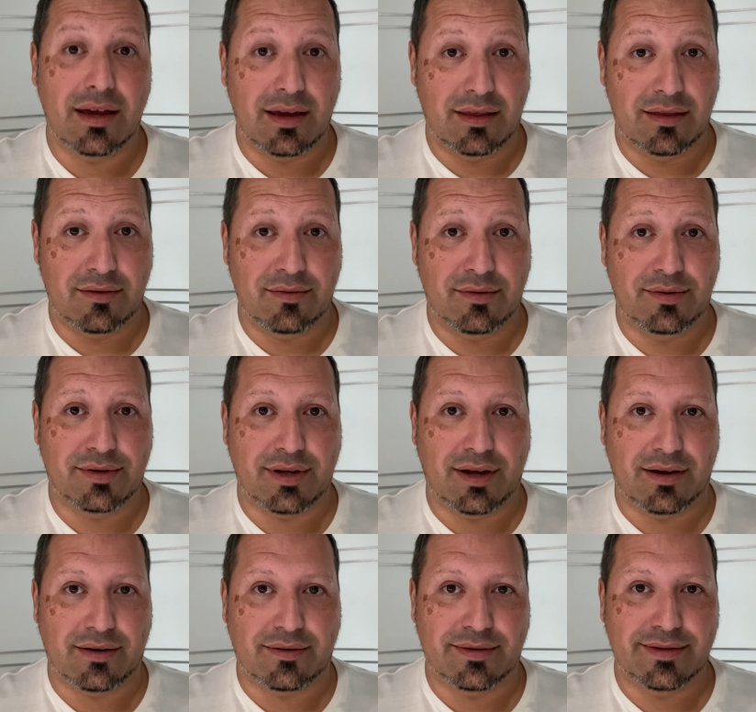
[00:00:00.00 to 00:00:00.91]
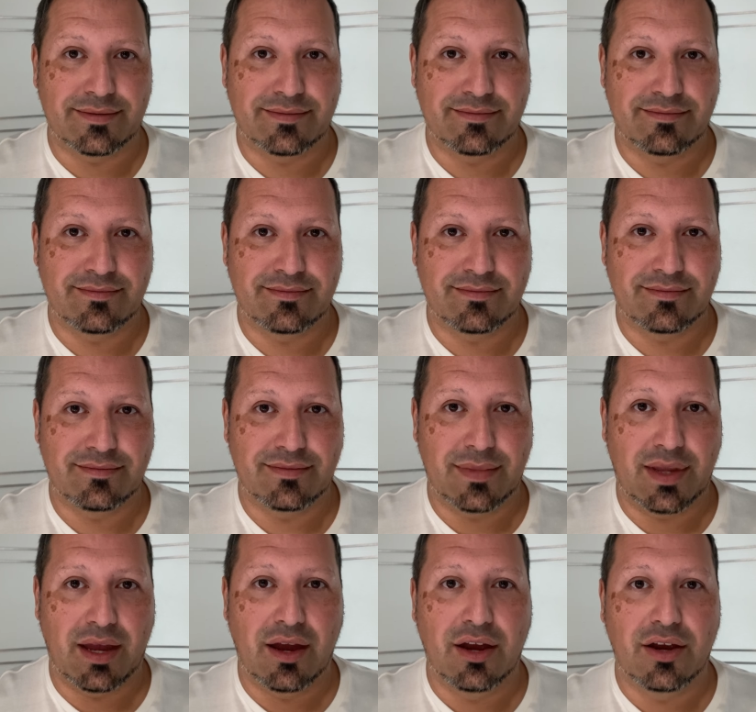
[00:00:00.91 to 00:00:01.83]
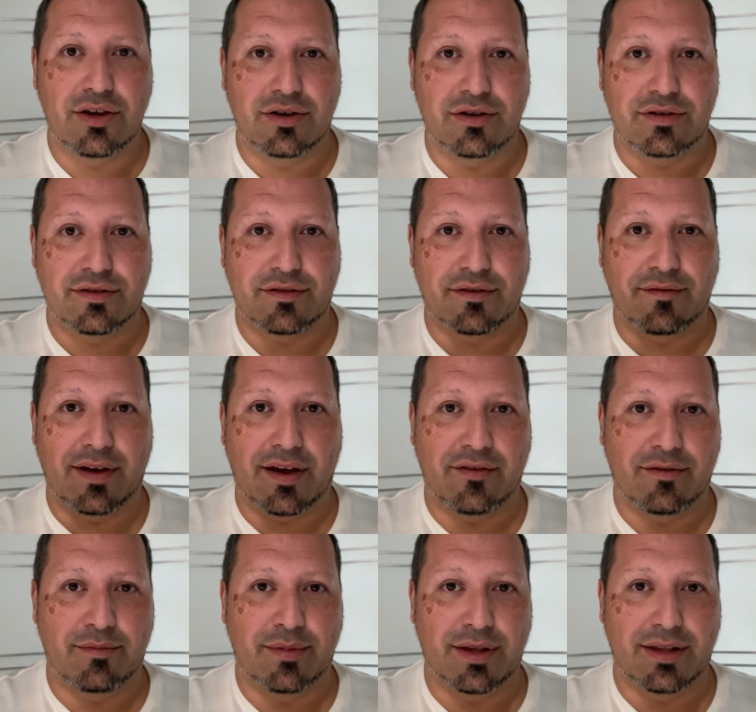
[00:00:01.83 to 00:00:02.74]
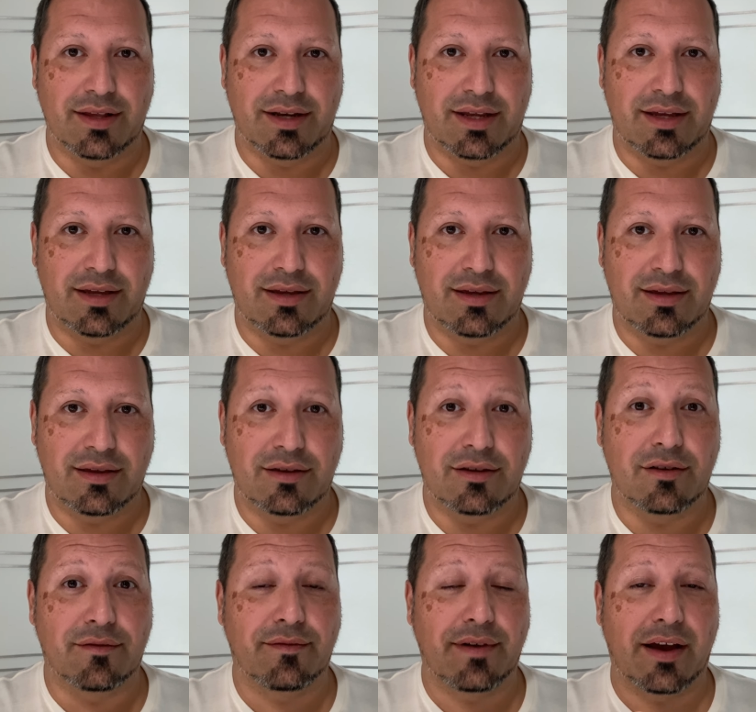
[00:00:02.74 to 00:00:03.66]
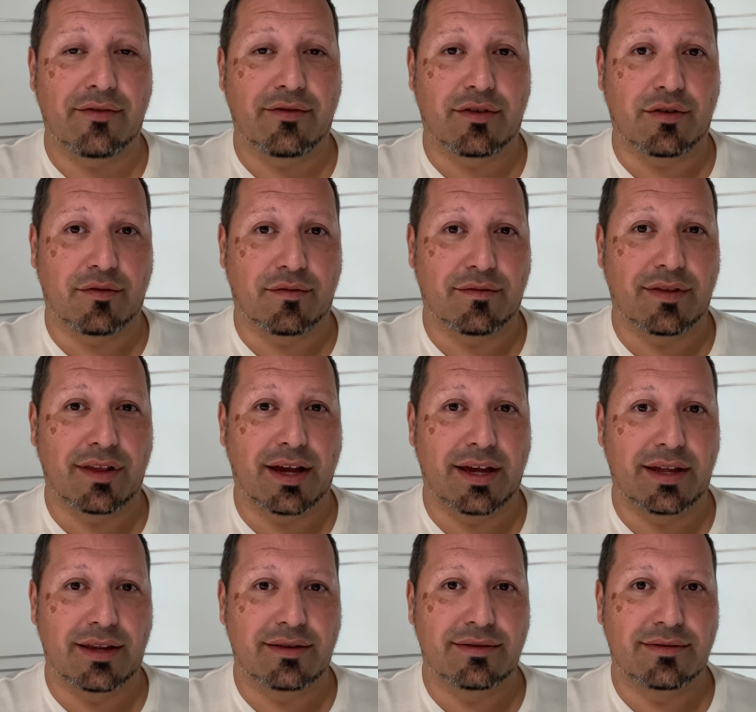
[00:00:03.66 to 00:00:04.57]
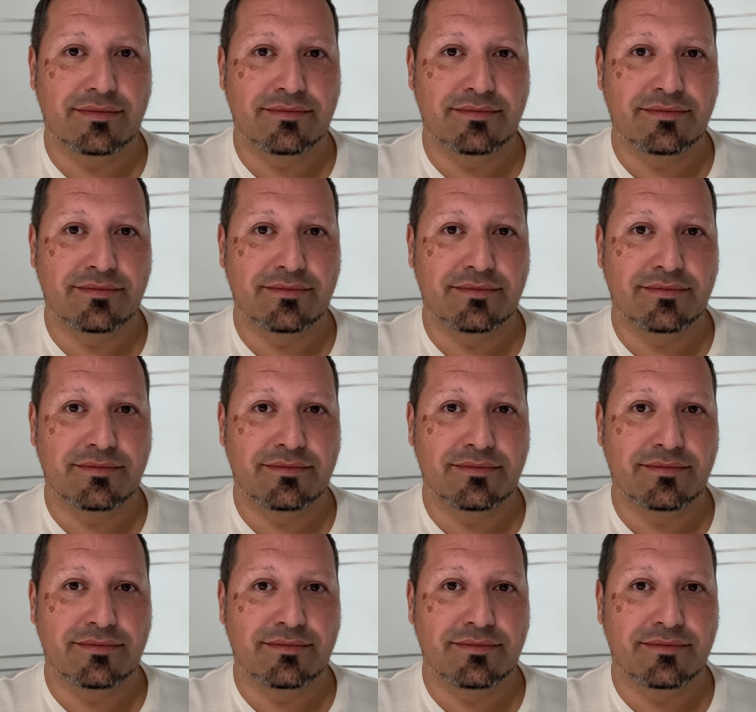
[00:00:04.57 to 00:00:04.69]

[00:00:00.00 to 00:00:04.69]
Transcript: And the root chakra, your survivability, your fight or flight,